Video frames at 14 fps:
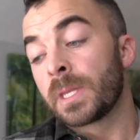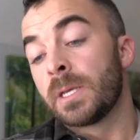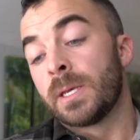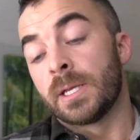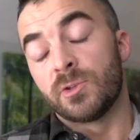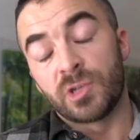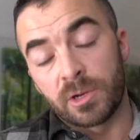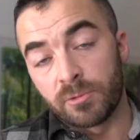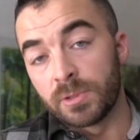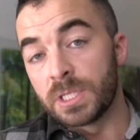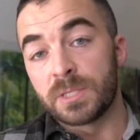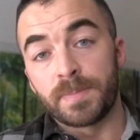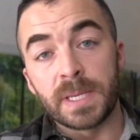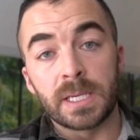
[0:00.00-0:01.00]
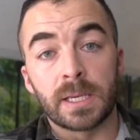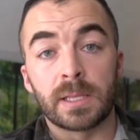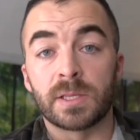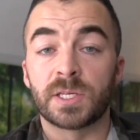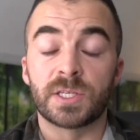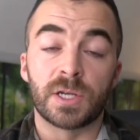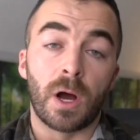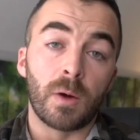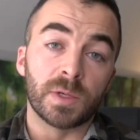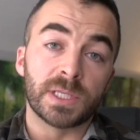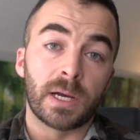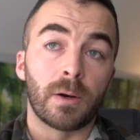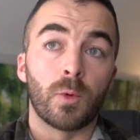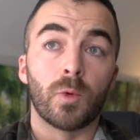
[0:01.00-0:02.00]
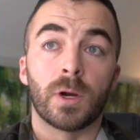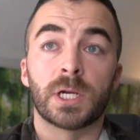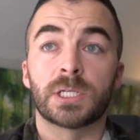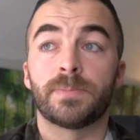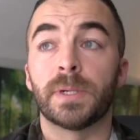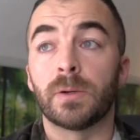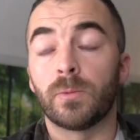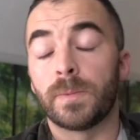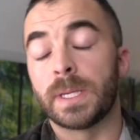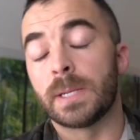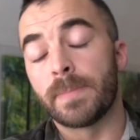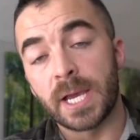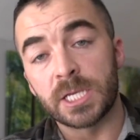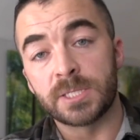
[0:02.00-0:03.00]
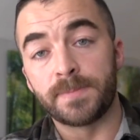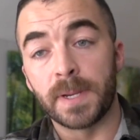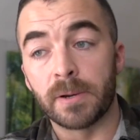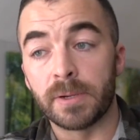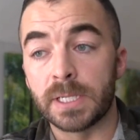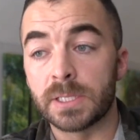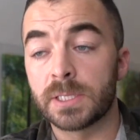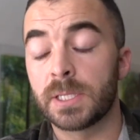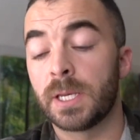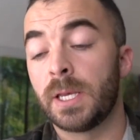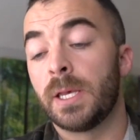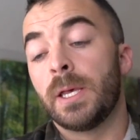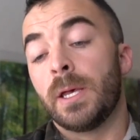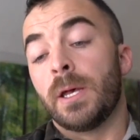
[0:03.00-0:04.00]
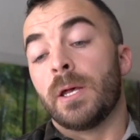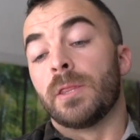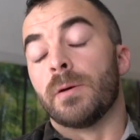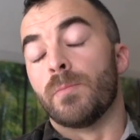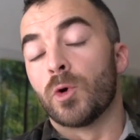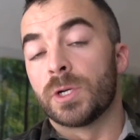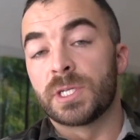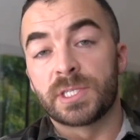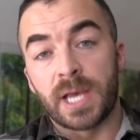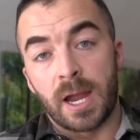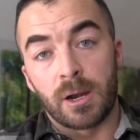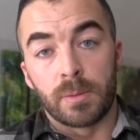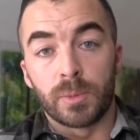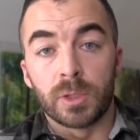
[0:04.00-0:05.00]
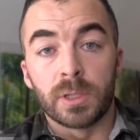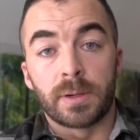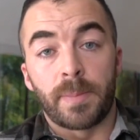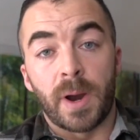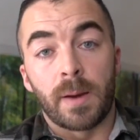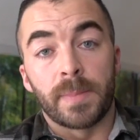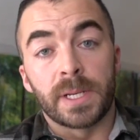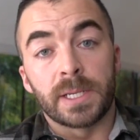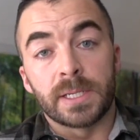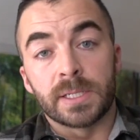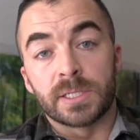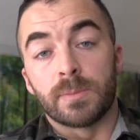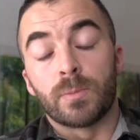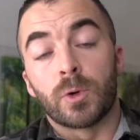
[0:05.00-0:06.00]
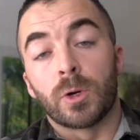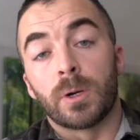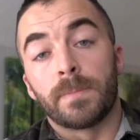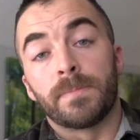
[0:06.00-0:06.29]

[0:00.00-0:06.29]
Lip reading: and generally speaking, this isn't always how it works, but in my experience, the more desirable an apartment is, the more